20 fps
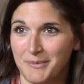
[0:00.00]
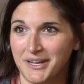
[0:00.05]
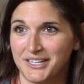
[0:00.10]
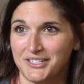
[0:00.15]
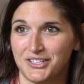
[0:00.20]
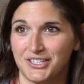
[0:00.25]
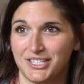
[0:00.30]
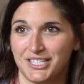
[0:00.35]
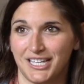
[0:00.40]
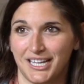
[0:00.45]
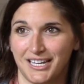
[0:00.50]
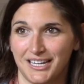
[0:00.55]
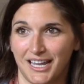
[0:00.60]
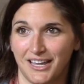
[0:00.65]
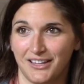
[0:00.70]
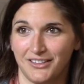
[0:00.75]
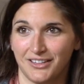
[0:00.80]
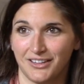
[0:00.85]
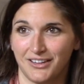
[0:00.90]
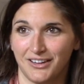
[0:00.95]
makes you stand
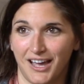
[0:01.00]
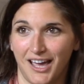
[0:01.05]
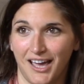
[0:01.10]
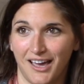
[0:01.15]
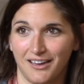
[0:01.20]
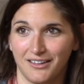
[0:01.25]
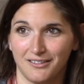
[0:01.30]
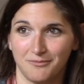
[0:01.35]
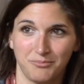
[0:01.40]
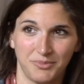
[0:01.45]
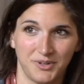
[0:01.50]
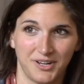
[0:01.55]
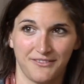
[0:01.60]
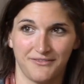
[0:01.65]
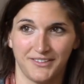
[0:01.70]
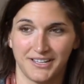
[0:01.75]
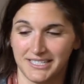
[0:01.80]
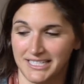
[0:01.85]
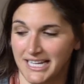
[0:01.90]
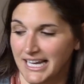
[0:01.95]
out in the crowd, pretty
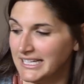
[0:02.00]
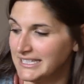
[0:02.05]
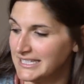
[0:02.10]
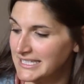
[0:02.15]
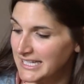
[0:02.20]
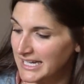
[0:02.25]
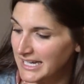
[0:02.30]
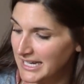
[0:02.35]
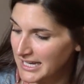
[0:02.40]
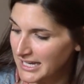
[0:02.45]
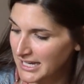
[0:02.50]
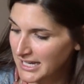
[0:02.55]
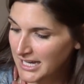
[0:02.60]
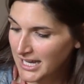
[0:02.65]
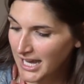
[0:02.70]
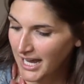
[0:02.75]
fantastic.